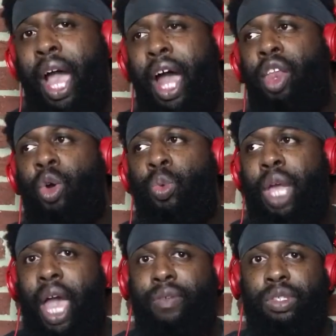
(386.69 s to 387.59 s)
I know we
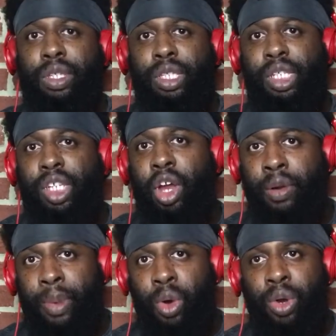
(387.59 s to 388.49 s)
have the, the
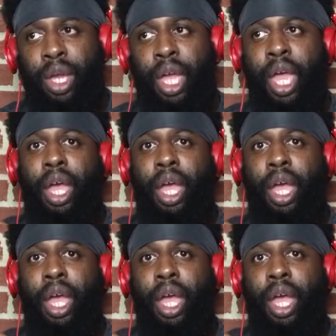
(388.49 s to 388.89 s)
ceremony.